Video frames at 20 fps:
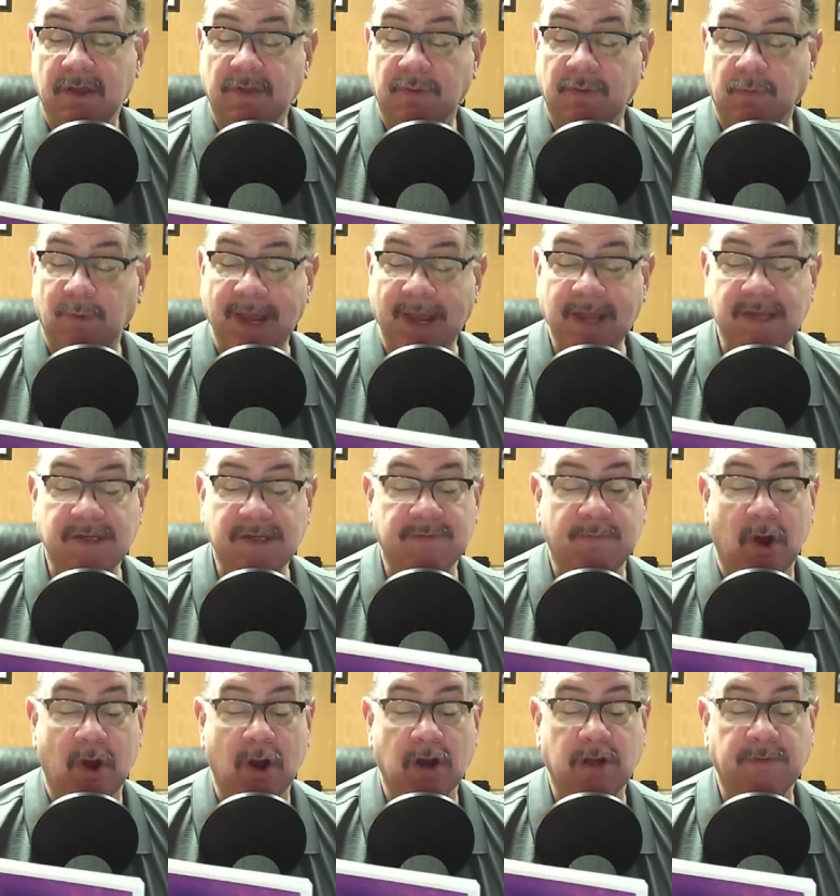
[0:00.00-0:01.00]
the
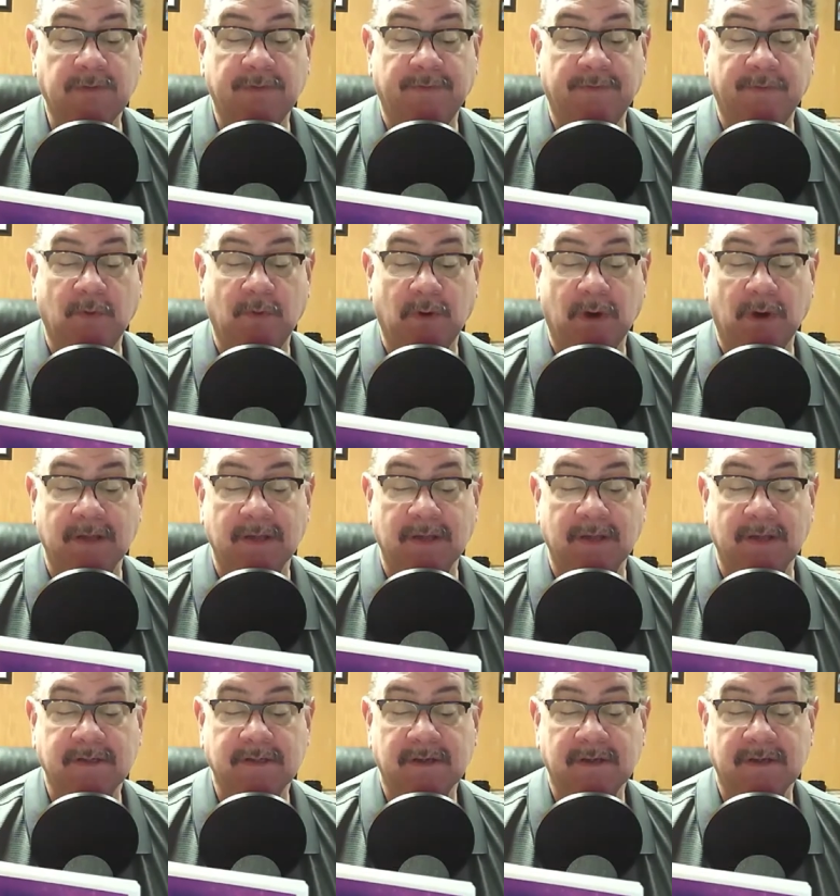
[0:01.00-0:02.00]
race marked before
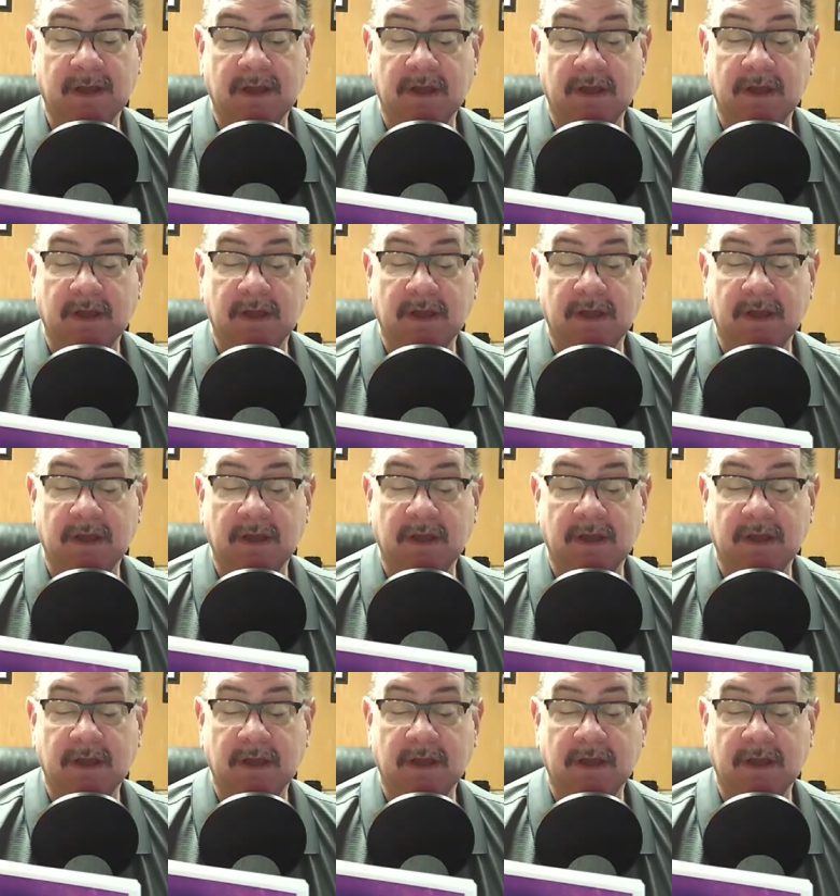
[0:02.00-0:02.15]
us,